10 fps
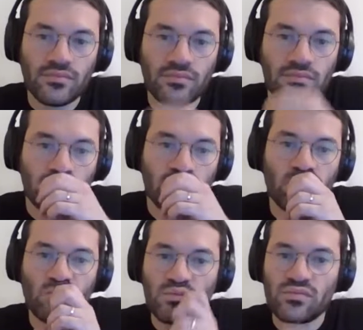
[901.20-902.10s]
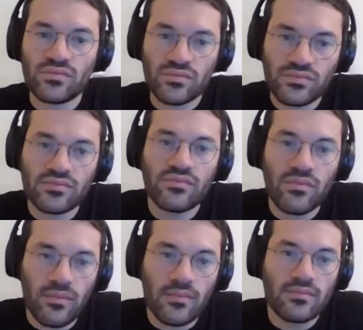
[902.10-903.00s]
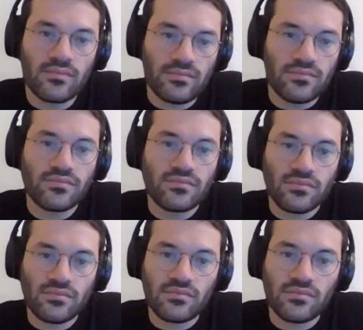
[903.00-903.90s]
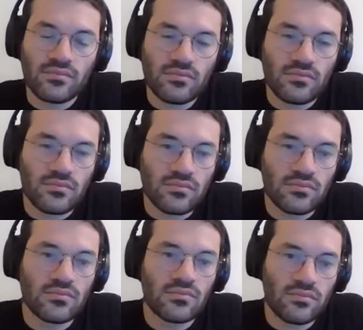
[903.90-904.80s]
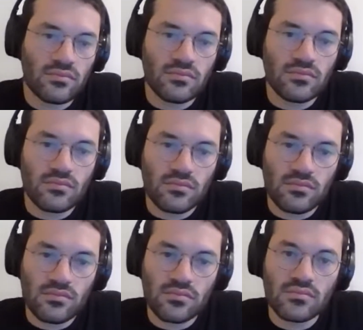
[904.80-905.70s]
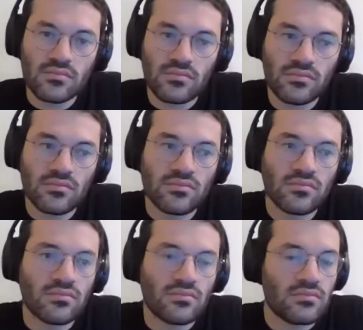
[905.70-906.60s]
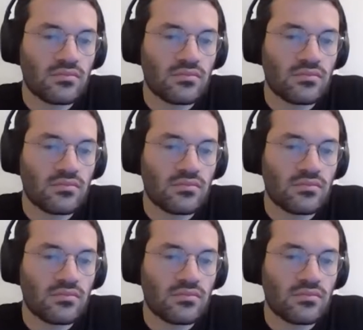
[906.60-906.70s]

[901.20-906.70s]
No words are spoken by the person on screen.